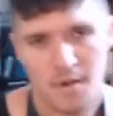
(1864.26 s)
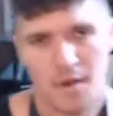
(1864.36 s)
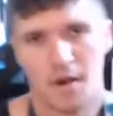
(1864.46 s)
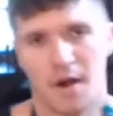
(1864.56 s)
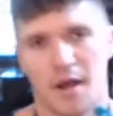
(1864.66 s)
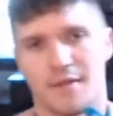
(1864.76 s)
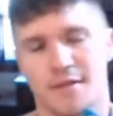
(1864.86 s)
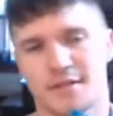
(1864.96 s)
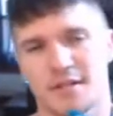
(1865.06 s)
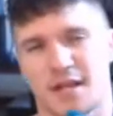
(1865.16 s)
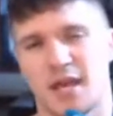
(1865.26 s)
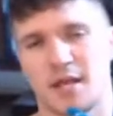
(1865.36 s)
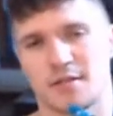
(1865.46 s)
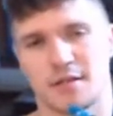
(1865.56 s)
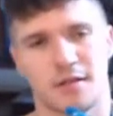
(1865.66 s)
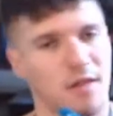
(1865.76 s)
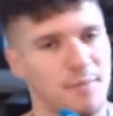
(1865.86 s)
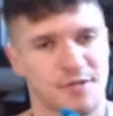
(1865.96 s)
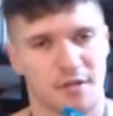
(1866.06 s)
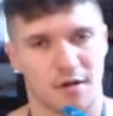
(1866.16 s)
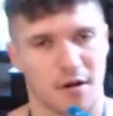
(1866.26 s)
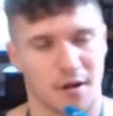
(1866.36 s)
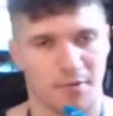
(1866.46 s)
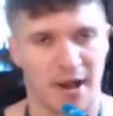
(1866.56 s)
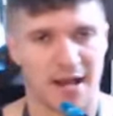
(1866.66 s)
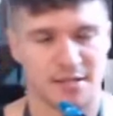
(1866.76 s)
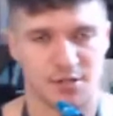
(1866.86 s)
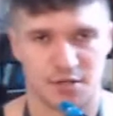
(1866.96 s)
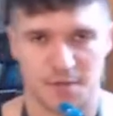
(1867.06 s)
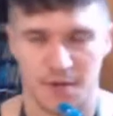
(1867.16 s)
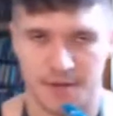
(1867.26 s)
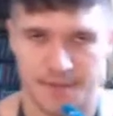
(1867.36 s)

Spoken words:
All right, and this is akin to the lip slur on a brass instrument.